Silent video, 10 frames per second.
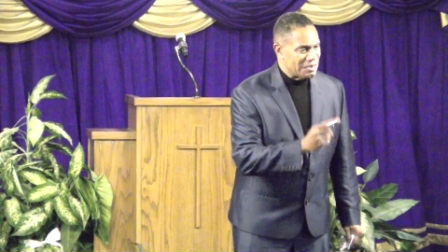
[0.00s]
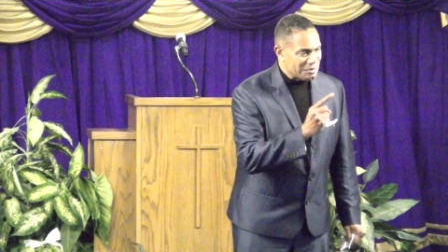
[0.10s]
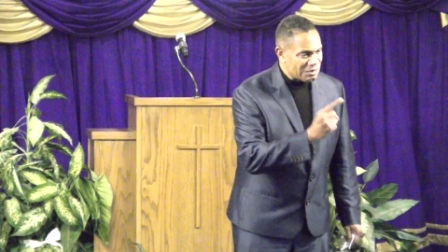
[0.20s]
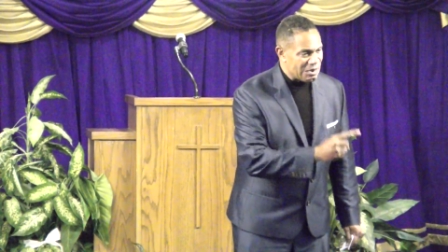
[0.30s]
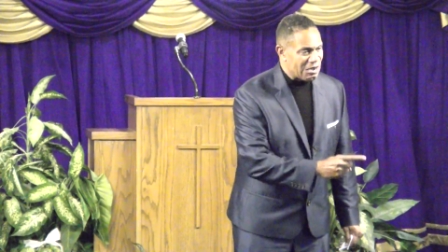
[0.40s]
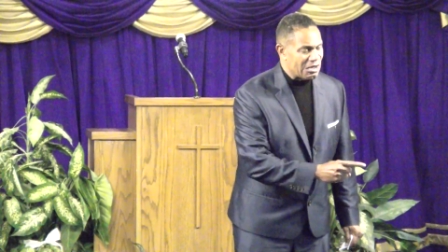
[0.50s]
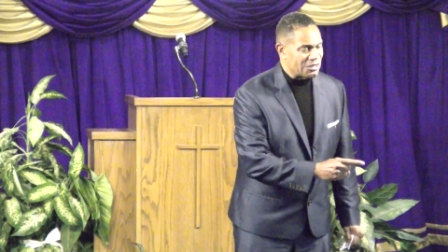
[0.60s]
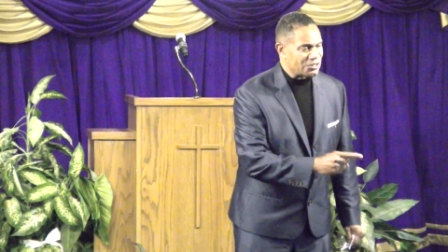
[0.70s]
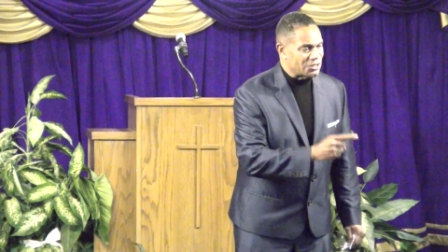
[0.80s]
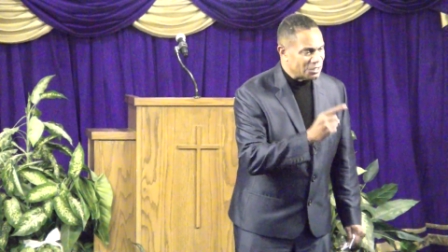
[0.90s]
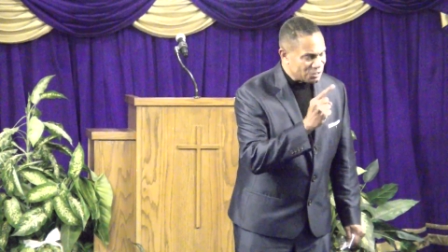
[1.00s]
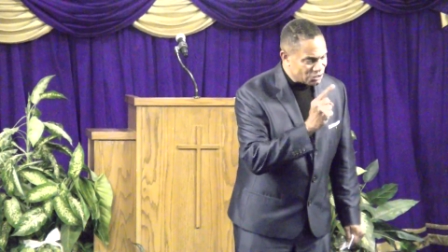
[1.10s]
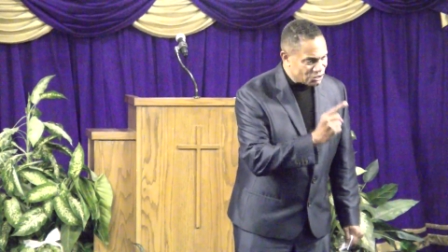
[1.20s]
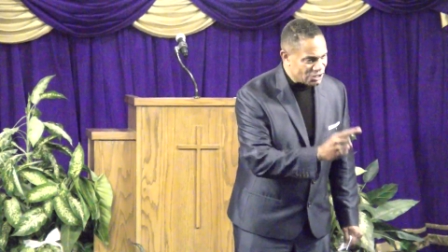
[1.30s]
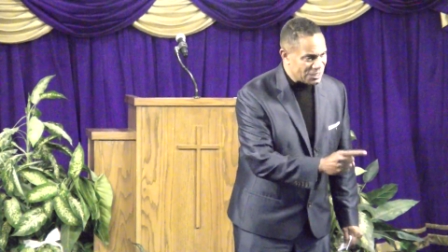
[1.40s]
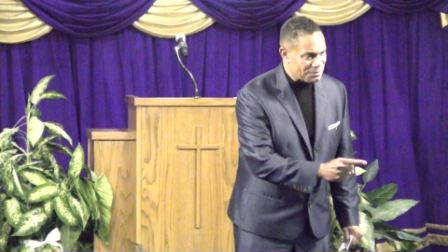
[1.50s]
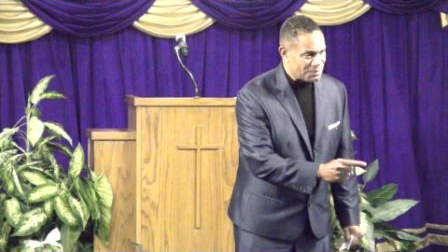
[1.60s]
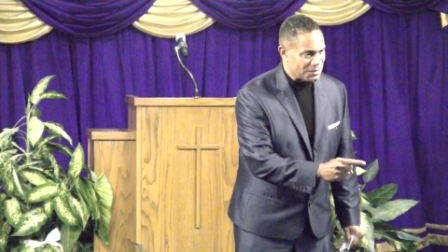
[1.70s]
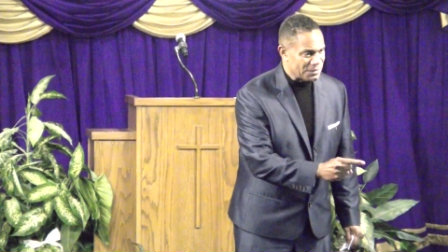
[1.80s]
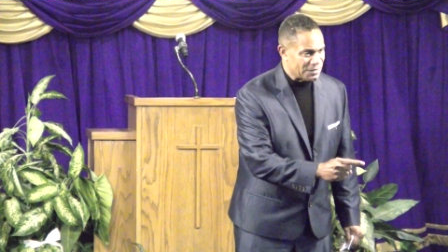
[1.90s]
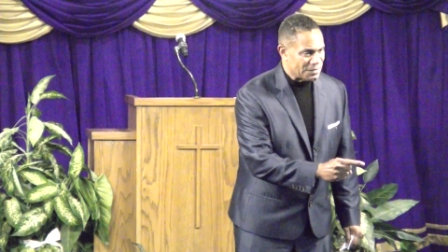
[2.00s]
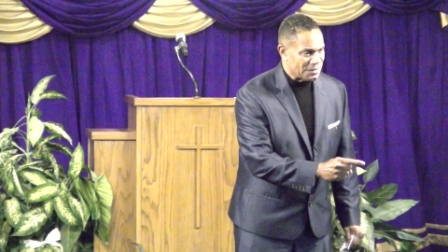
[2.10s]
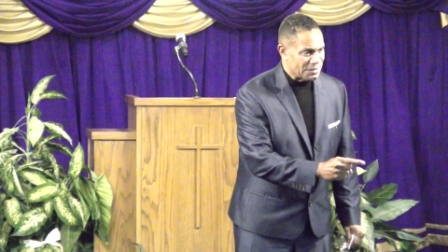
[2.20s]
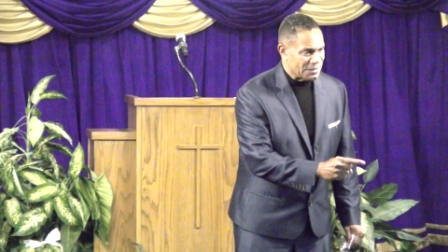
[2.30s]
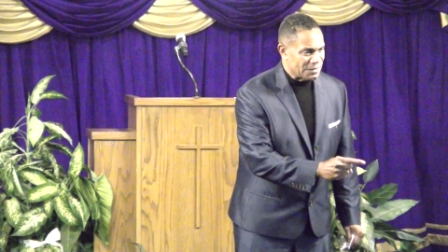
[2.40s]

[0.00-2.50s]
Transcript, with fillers: God's sheep. Yes, sir.